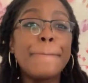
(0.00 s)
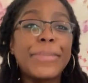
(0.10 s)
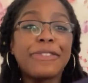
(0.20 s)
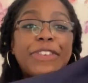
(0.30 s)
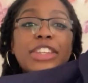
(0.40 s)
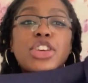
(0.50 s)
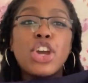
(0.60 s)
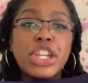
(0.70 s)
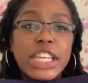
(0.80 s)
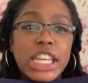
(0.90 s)
But this
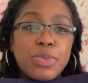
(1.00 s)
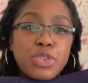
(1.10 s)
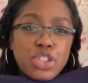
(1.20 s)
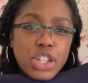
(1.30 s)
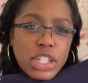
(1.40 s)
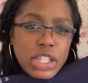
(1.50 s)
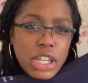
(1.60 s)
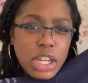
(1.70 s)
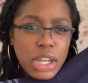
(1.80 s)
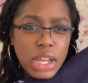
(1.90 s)
hoodie was just